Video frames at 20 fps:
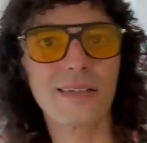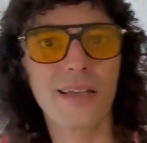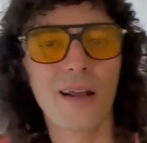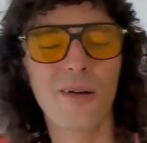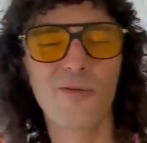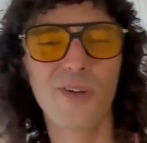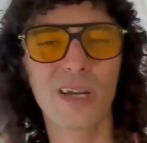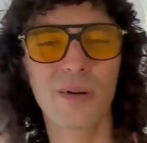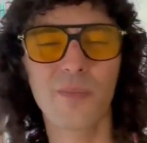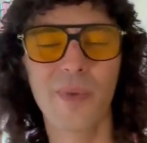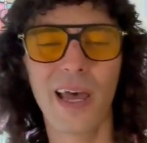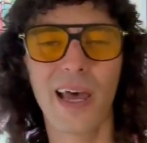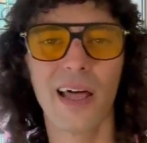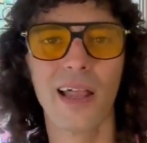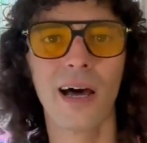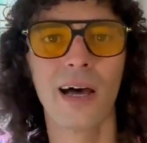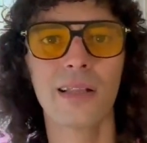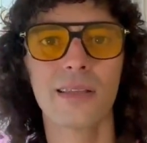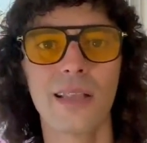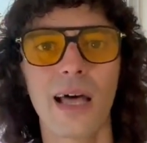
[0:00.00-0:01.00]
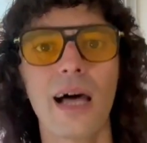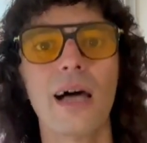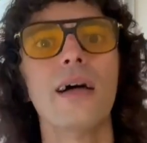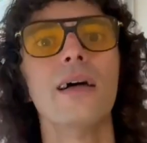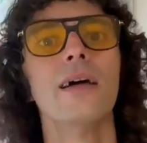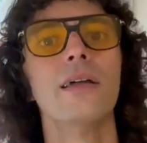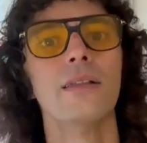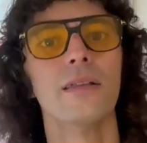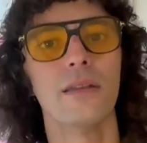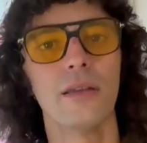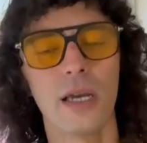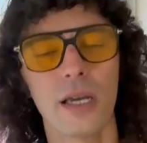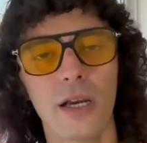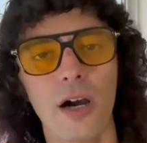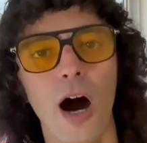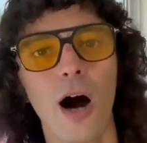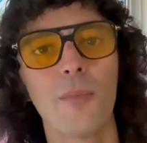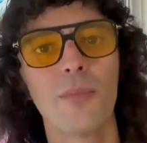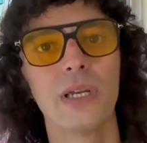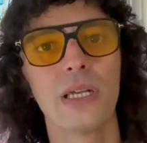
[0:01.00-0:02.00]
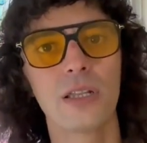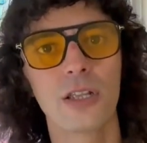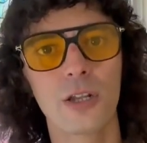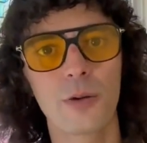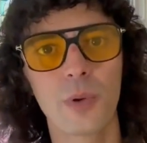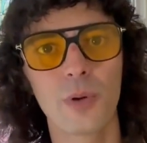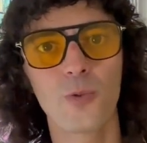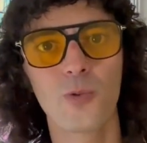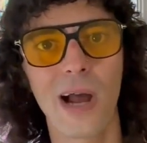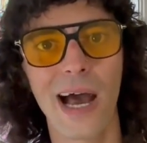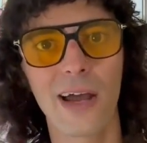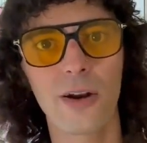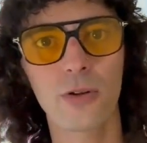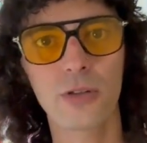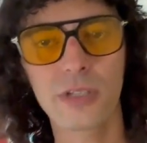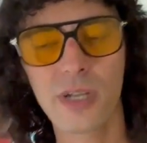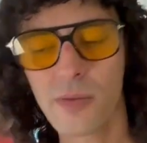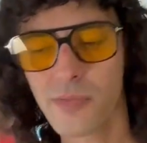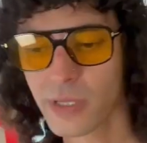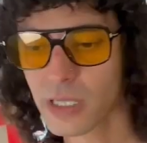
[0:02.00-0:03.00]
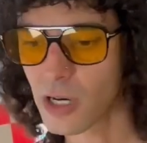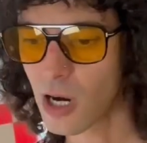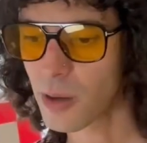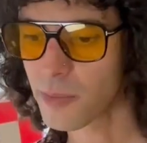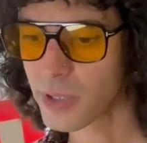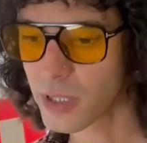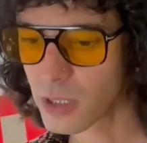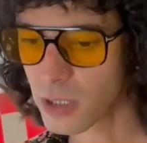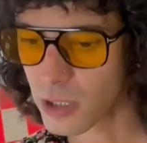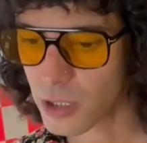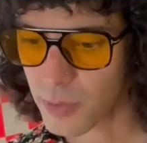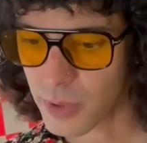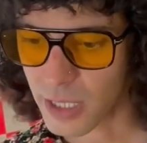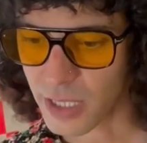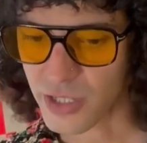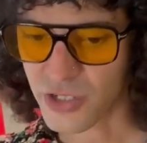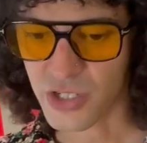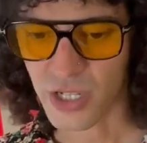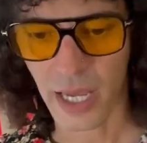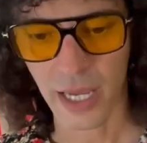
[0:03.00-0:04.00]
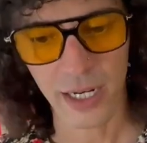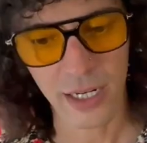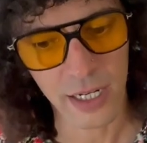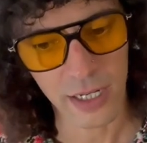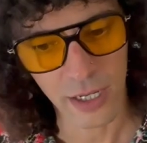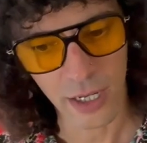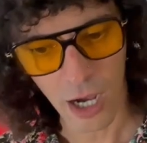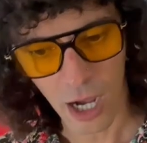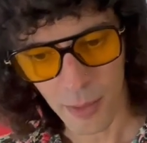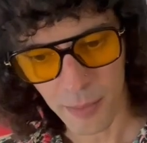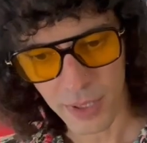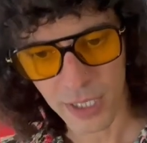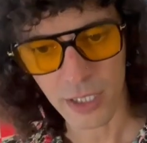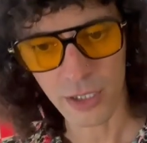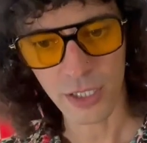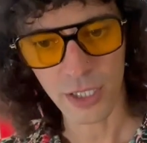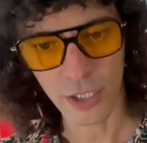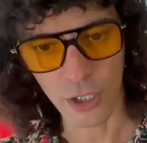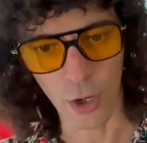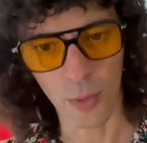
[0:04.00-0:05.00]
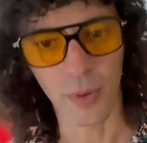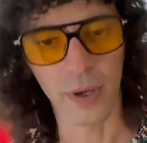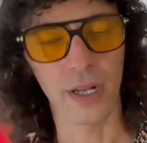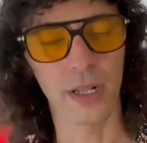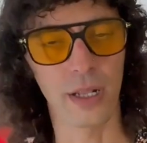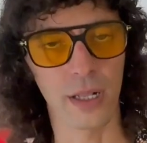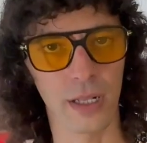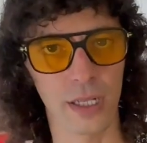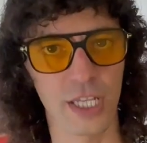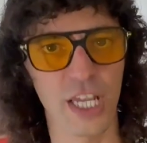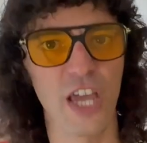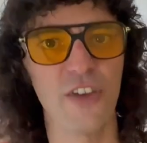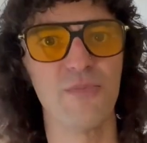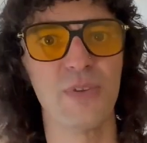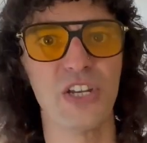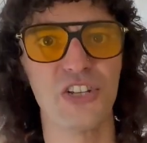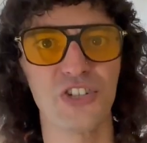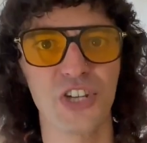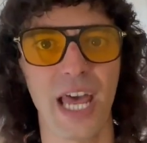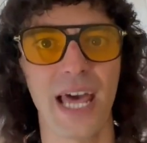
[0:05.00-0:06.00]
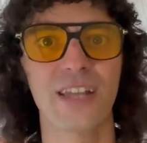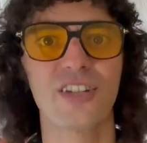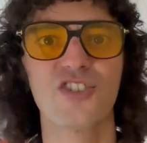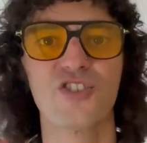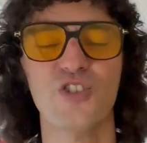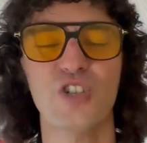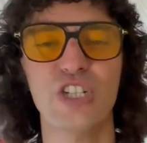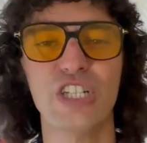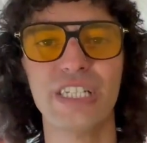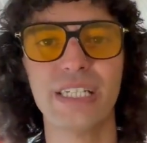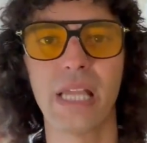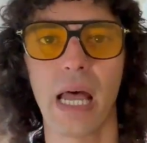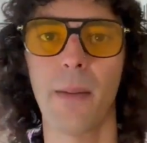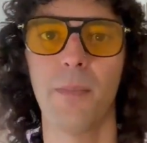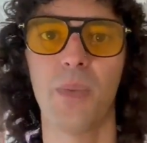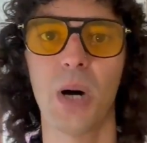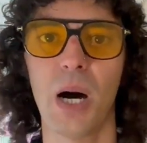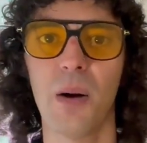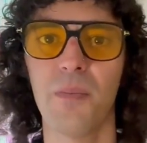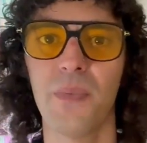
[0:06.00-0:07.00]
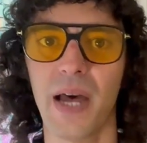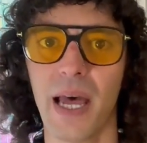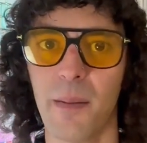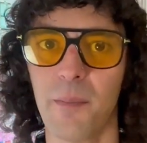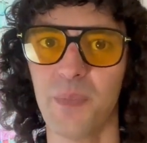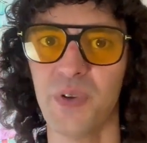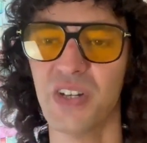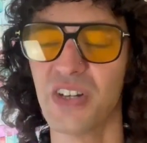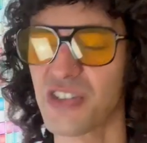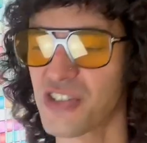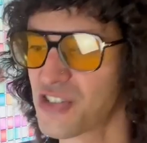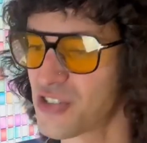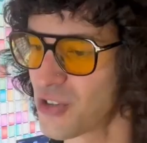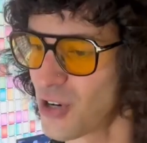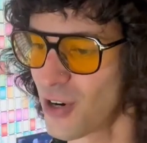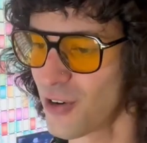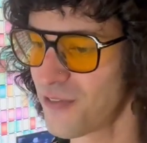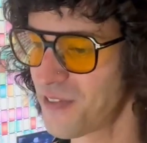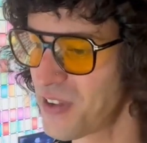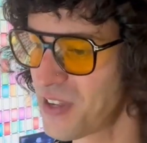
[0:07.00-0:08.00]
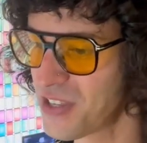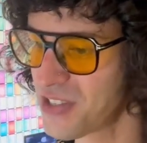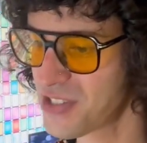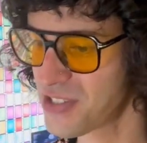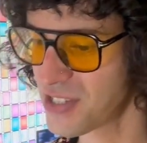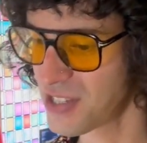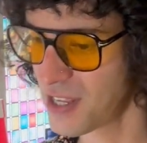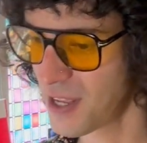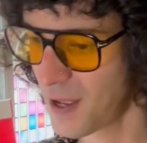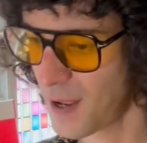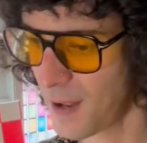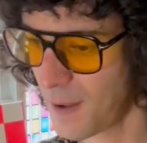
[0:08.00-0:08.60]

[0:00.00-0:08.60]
and I'm like, man, that, that it, it, got me a little bit rattled up. It got me a little bit excited. It got me to, you know, but it gave me a chance to step up and be a service